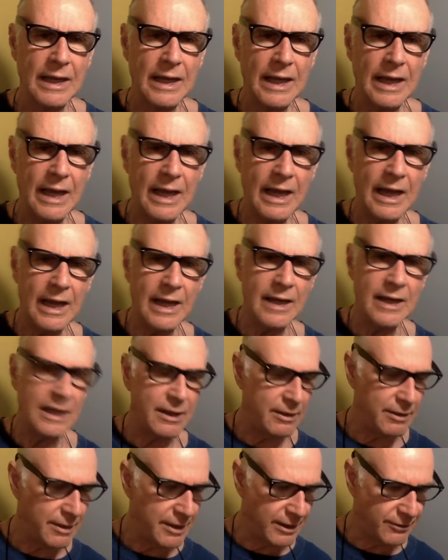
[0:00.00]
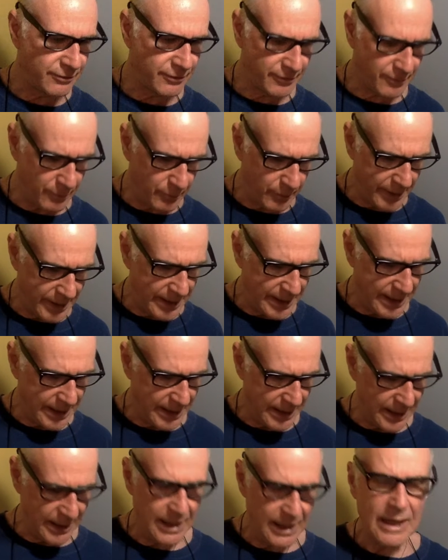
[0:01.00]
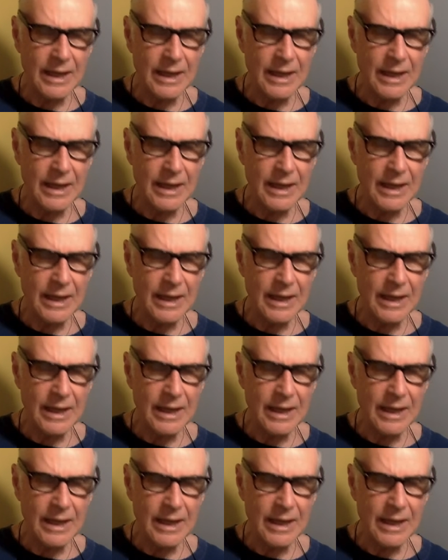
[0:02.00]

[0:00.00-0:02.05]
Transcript: And this reading